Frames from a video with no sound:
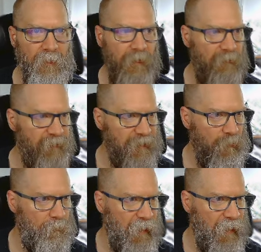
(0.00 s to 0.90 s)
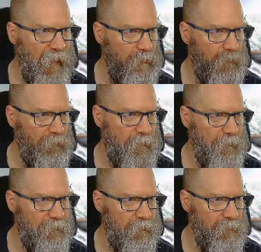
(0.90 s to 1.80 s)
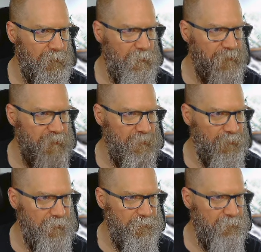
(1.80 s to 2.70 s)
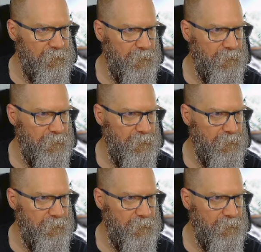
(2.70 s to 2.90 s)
If I go back over to launch templates,